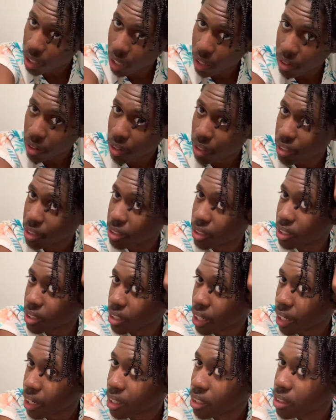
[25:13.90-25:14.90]
I don't know, I just
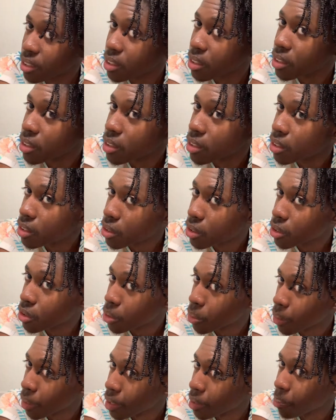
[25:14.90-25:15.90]
decided to
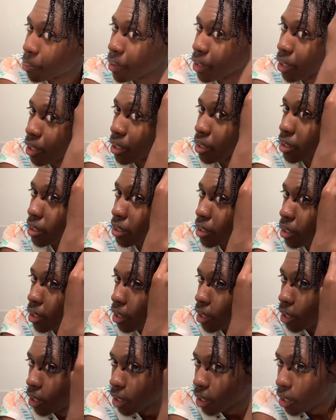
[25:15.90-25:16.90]
do it because
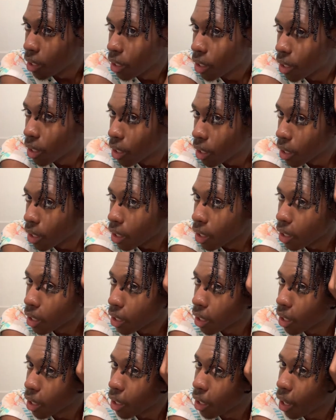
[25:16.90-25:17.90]

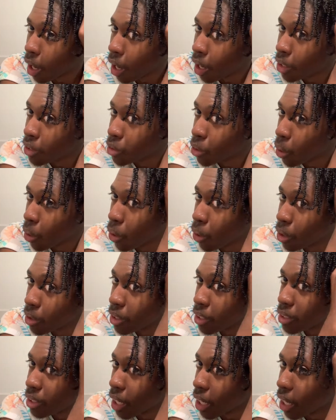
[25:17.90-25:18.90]
although
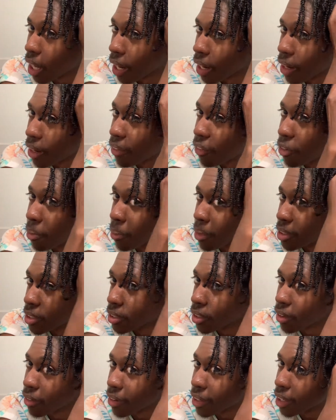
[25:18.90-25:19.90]
there's a lot of
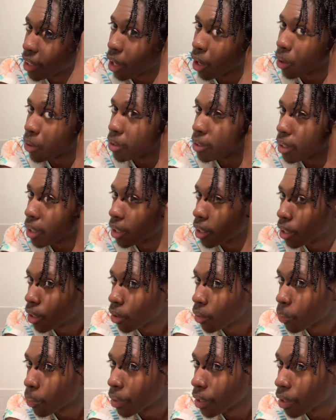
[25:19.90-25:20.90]
information already out there,
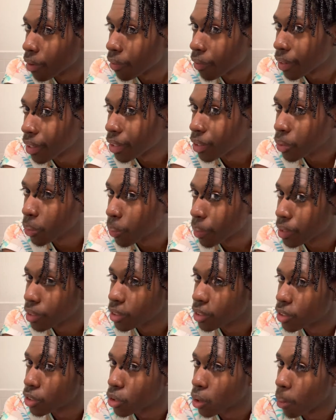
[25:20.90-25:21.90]
or we're already doing
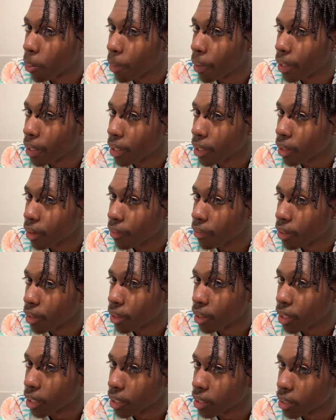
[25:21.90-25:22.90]
so many of the
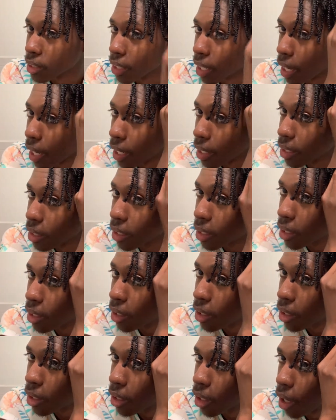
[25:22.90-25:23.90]
things that
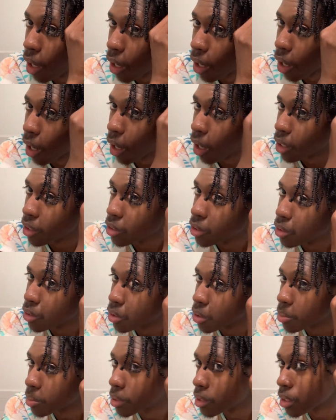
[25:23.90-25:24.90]
are on
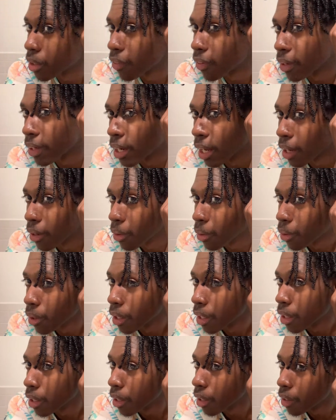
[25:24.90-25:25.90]
YouTube and stuff like that, or
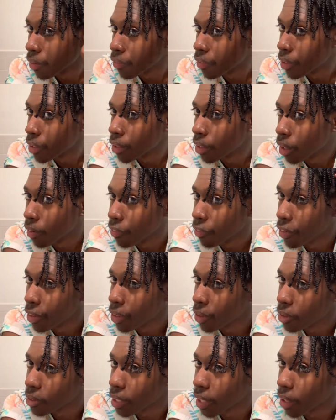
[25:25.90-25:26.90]
like any
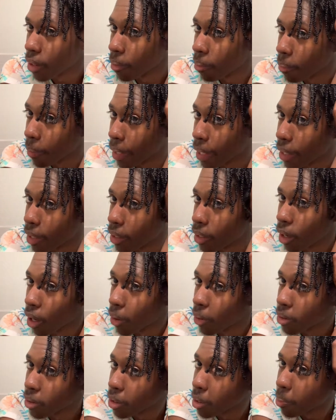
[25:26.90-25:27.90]
videos that are made
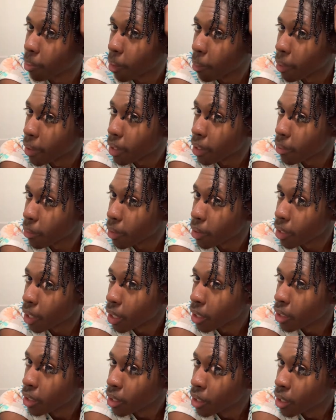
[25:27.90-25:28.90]
out to the public and
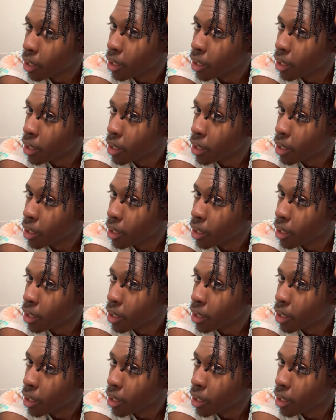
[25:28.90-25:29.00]
whatnot,